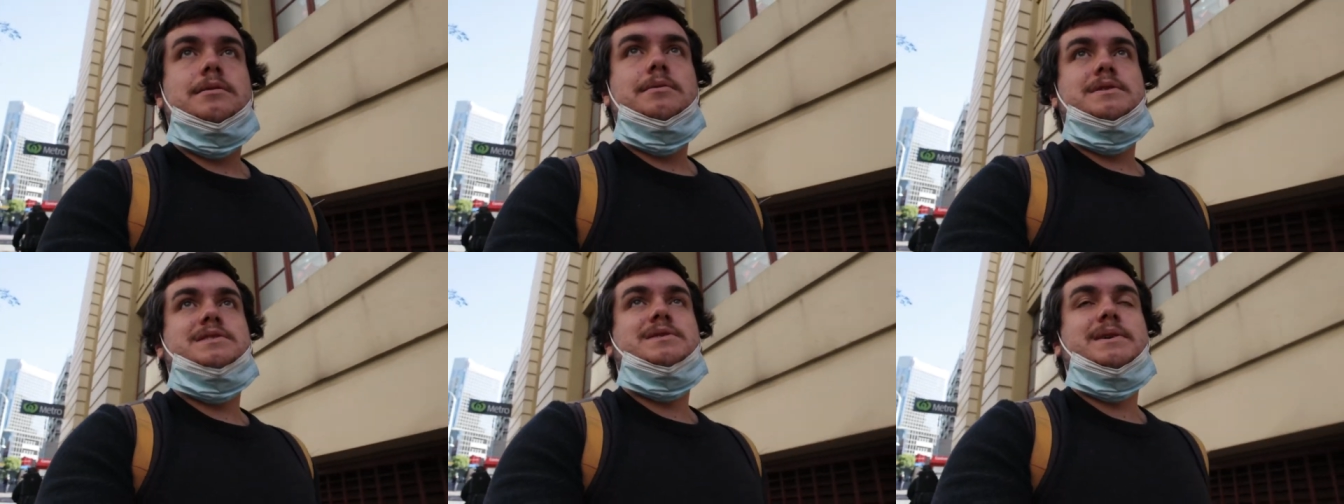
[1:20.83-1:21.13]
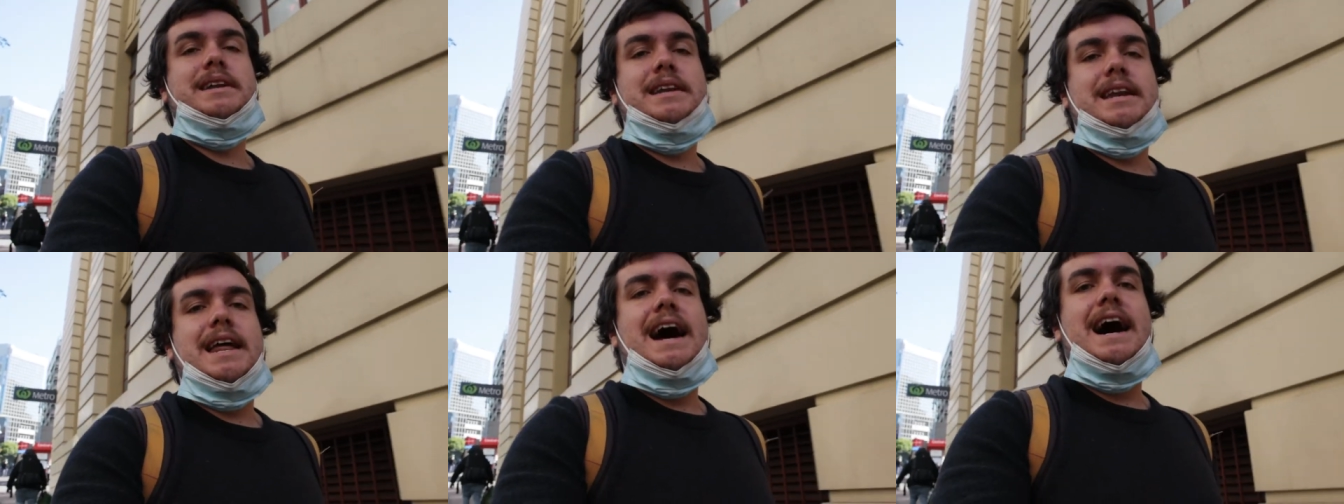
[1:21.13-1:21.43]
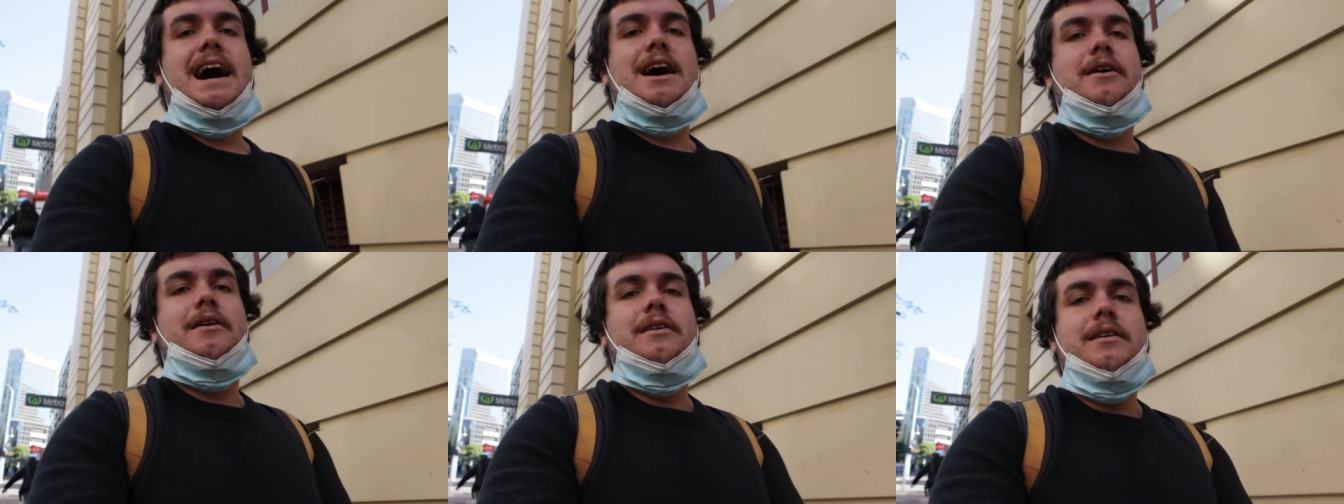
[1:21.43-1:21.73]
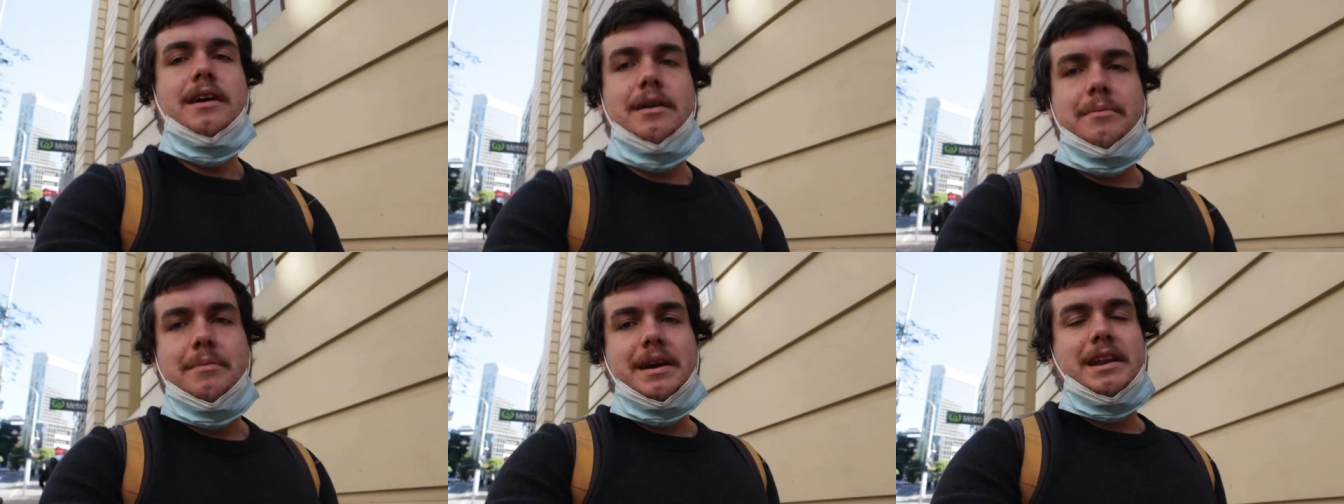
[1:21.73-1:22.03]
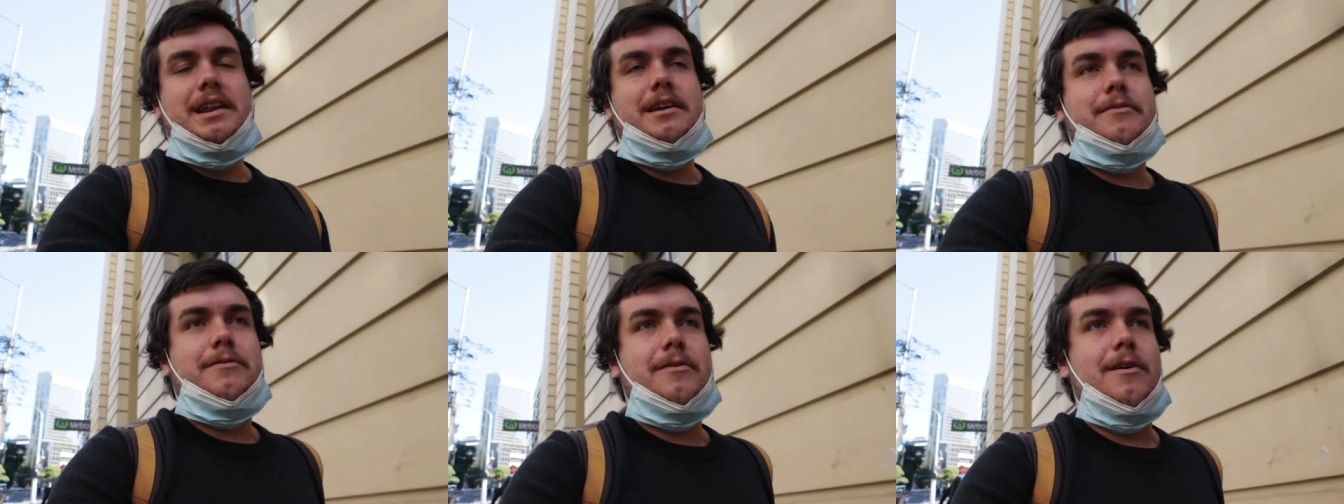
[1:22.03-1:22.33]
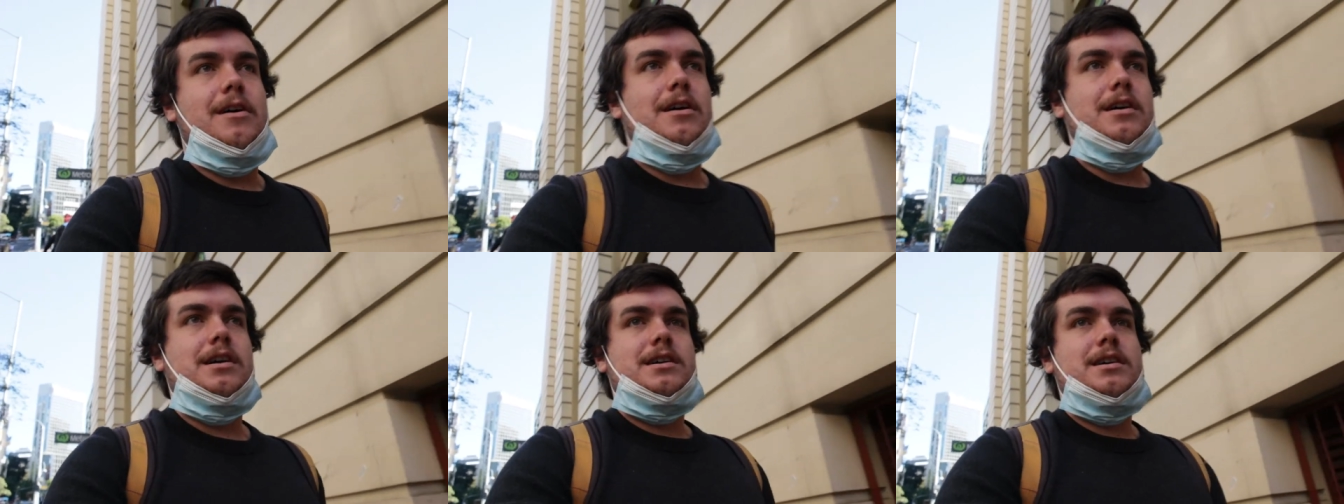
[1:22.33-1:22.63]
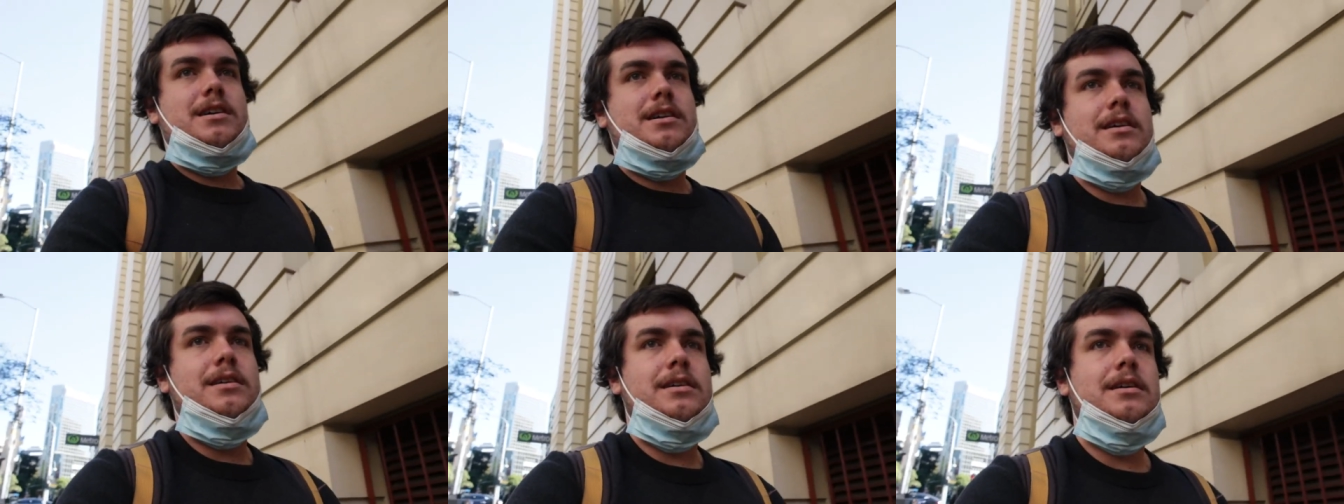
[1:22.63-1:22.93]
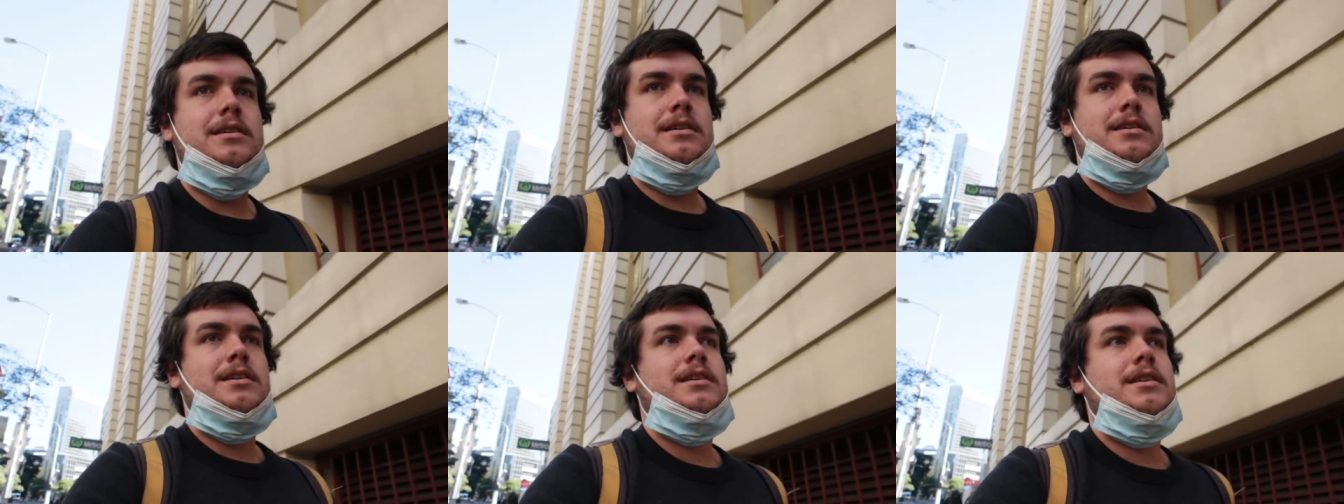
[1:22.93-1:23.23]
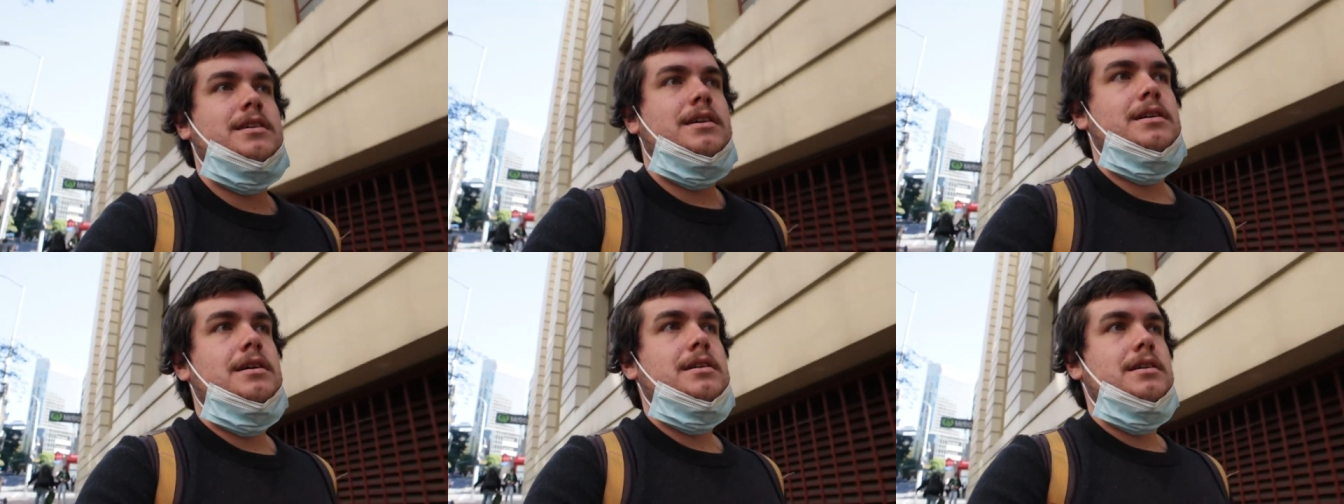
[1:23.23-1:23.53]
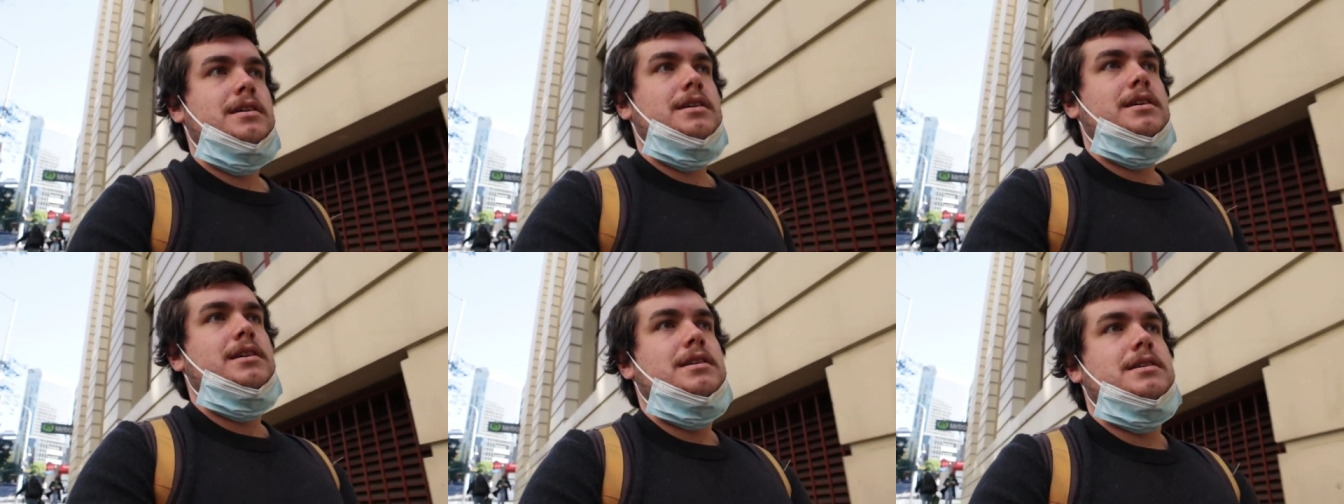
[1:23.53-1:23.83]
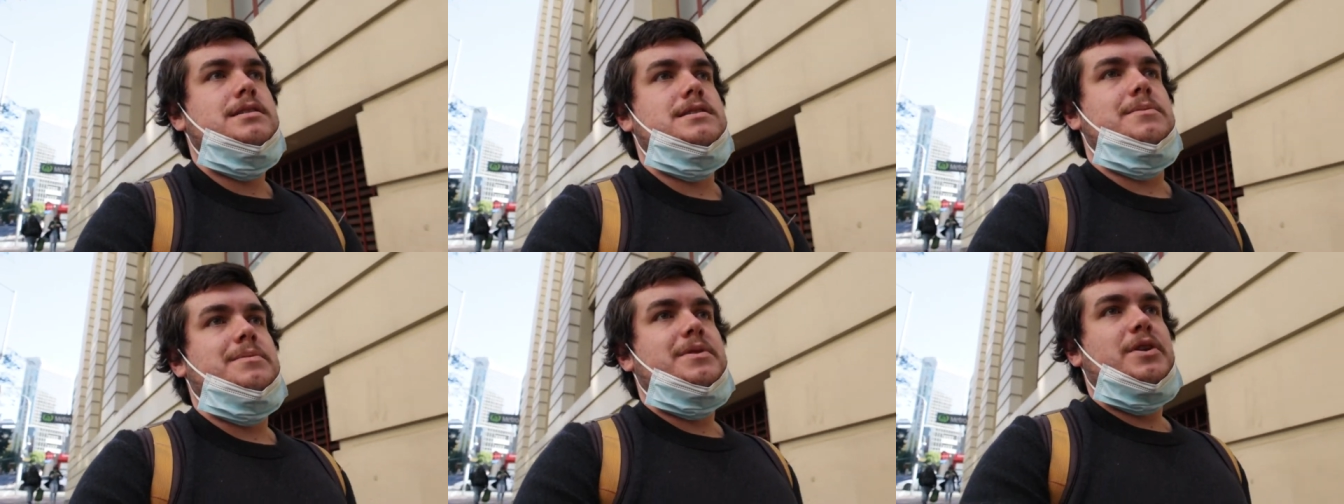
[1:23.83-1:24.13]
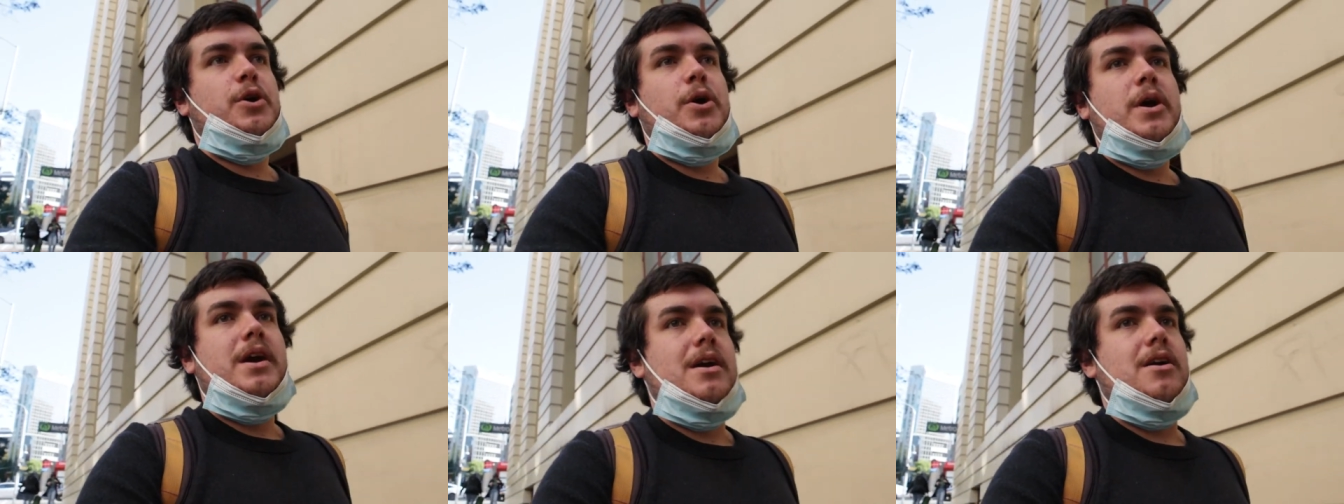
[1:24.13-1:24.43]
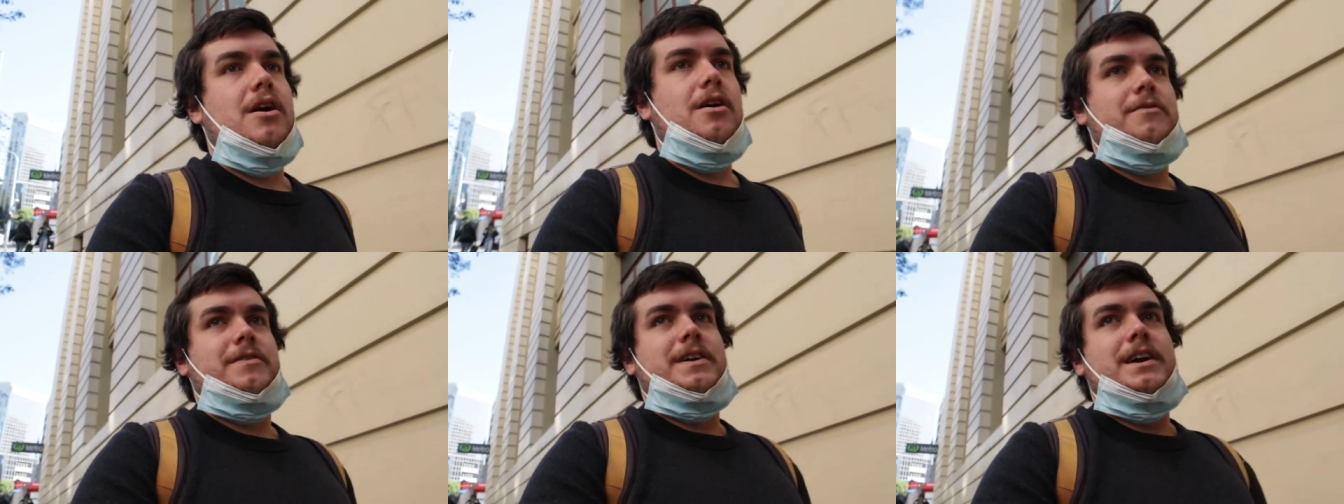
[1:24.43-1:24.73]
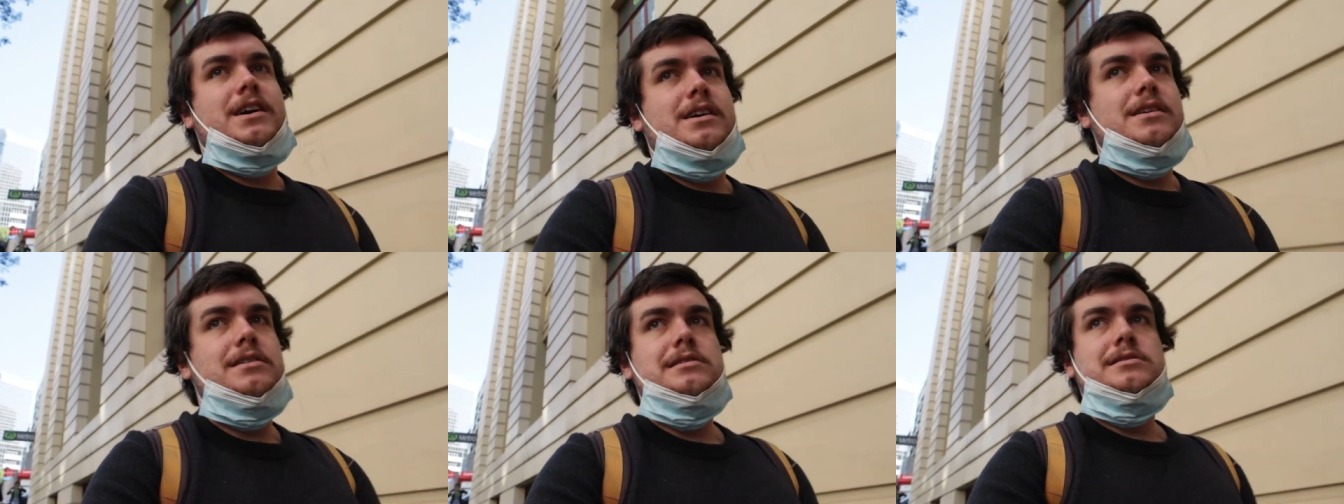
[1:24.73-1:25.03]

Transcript: between now and meeting Frank. So I'm gonna eat coffee.